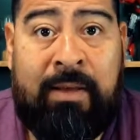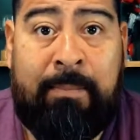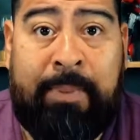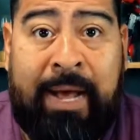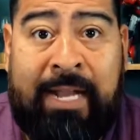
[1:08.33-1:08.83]

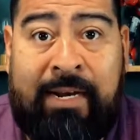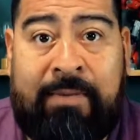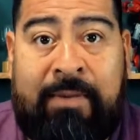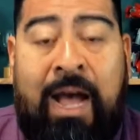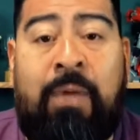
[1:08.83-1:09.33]
but
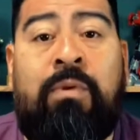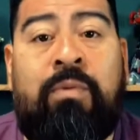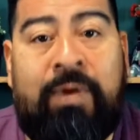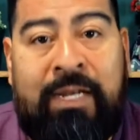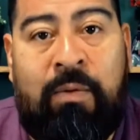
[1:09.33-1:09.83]
I would
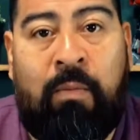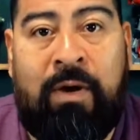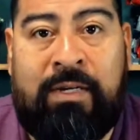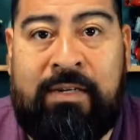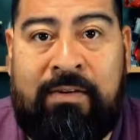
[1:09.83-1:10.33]
really
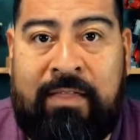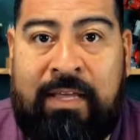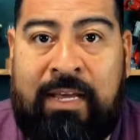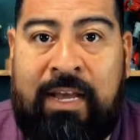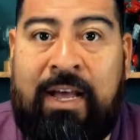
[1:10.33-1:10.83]
want you to
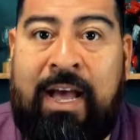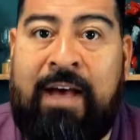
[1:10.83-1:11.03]
think